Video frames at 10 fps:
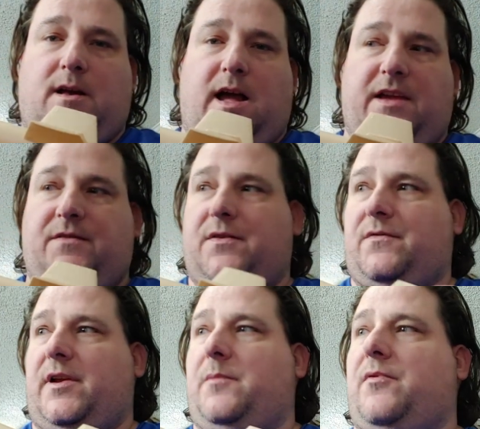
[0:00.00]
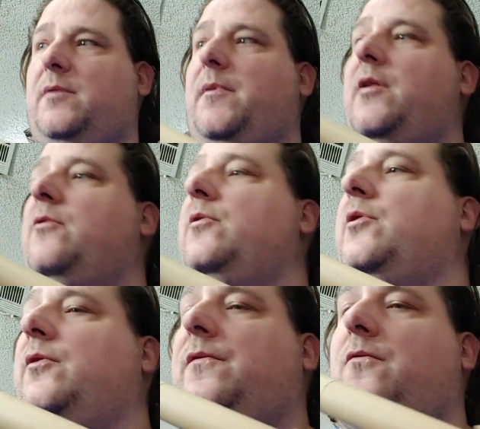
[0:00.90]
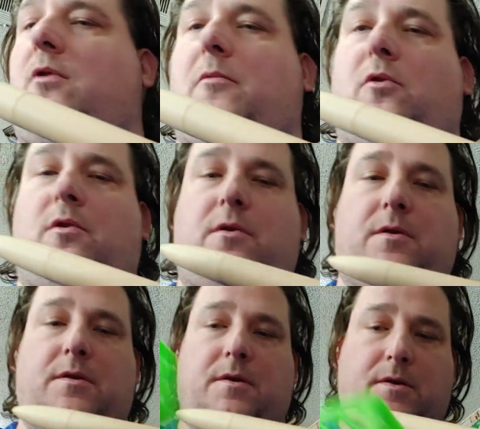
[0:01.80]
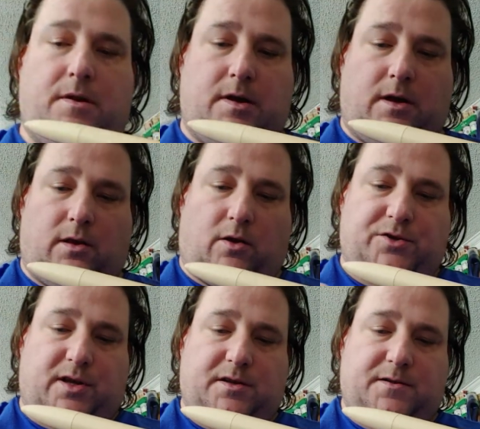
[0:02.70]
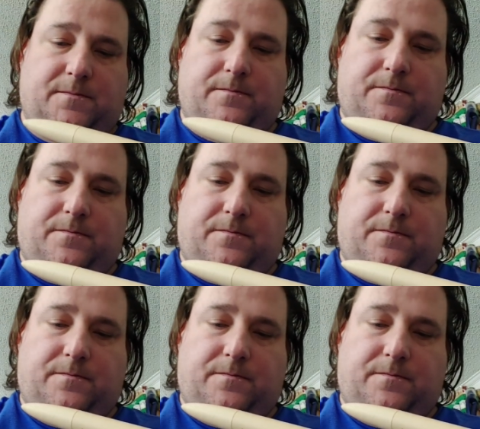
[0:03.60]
I even 3D print my own conformal launch lugs.